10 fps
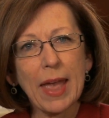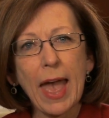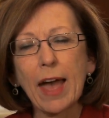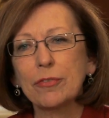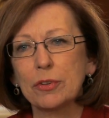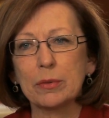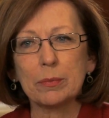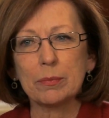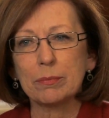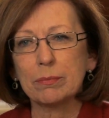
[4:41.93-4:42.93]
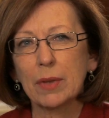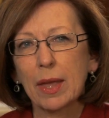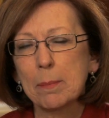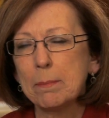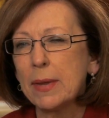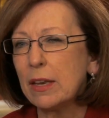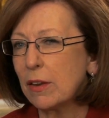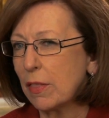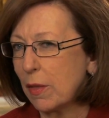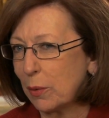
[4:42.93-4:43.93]
have to meet
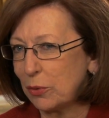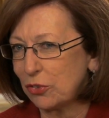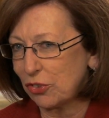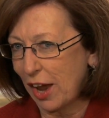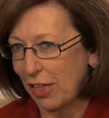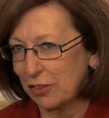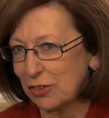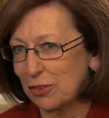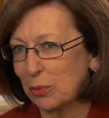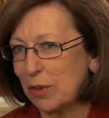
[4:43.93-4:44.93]
those challenges.